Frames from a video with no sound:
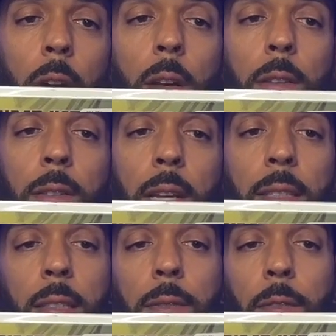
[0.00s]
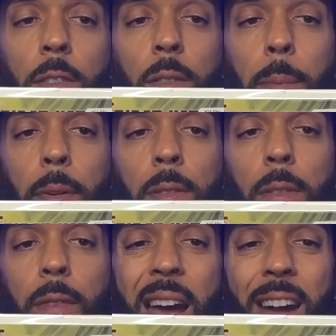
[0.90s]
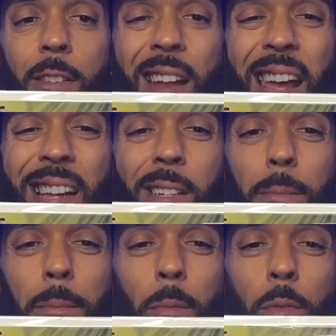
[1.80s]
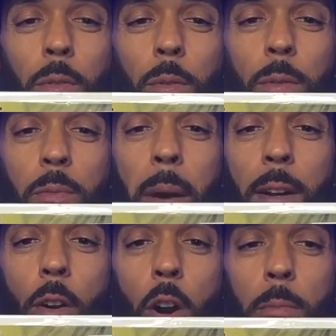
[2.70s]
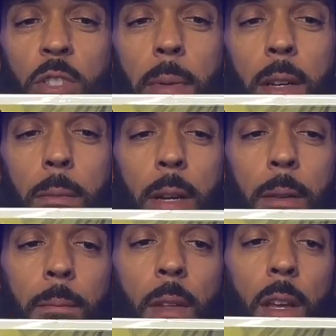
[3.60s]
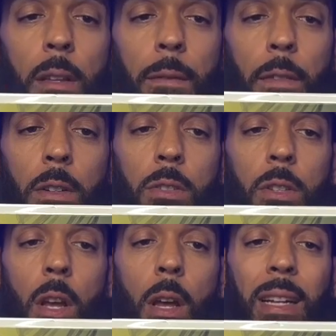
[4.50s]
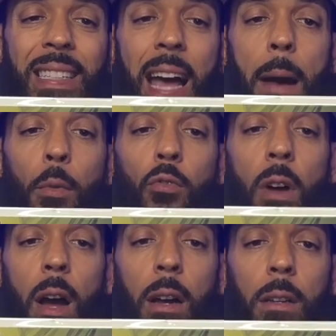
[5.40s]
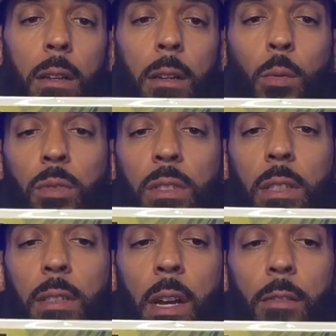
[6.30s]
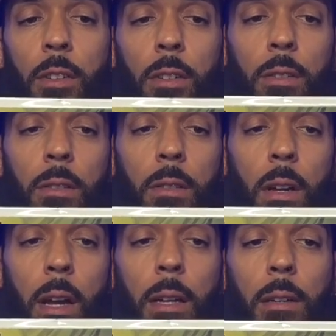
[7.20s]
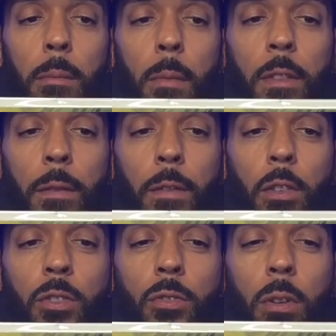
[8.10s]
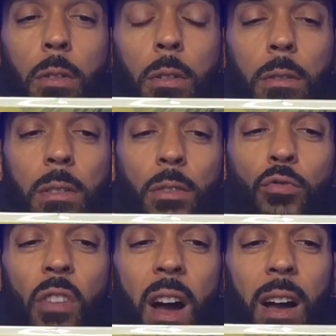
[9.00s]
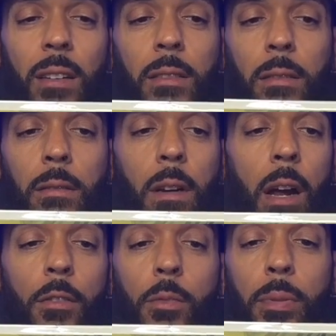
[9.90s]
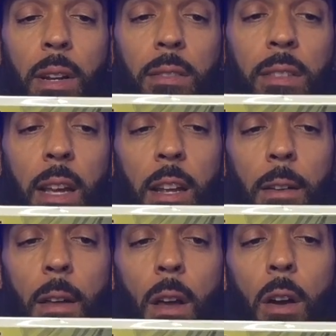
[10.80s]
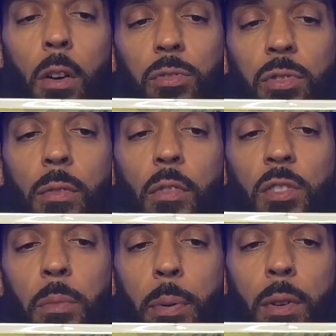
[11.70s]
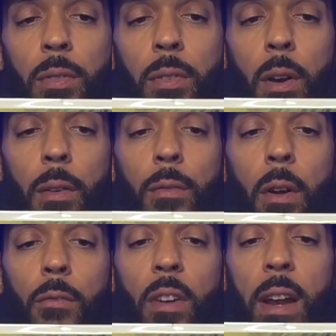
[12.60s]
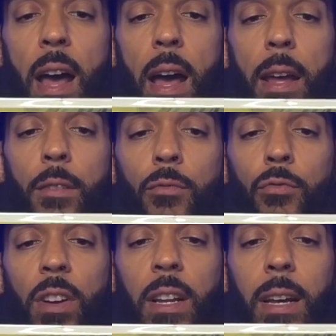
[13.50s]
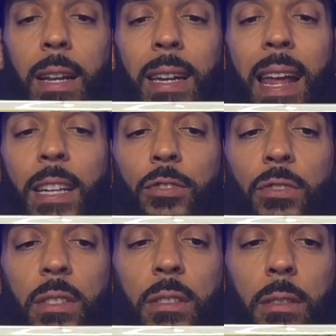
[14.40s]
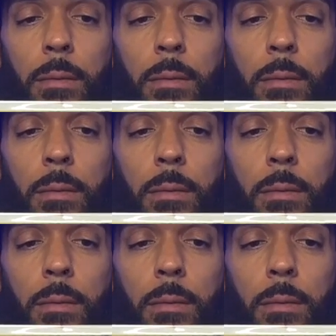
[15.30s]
This has the first appearance of Aaron Akam, which was Spider Armor Spider-Man, the first Namora, who was an Inheritor, and the first Dura, however you pronounce that. Also the first appearance of Red Eye Rick Landris.